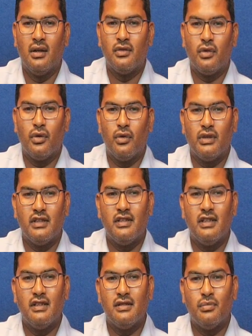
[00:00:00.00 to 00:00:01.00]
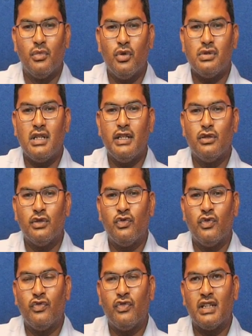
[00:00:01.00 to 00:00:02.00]
So this is mostly
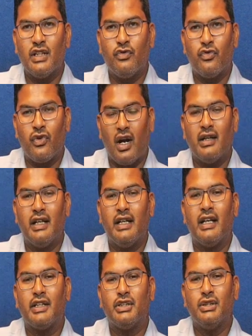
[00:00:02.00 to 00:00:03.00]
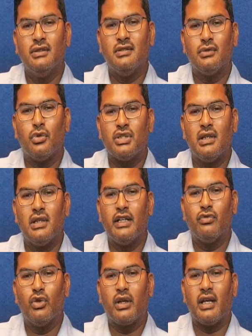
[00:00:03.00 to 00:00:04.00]
useful for the fraud detection, social
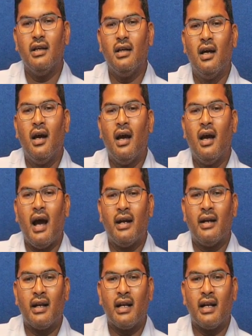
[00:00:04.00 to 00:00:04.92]
networking and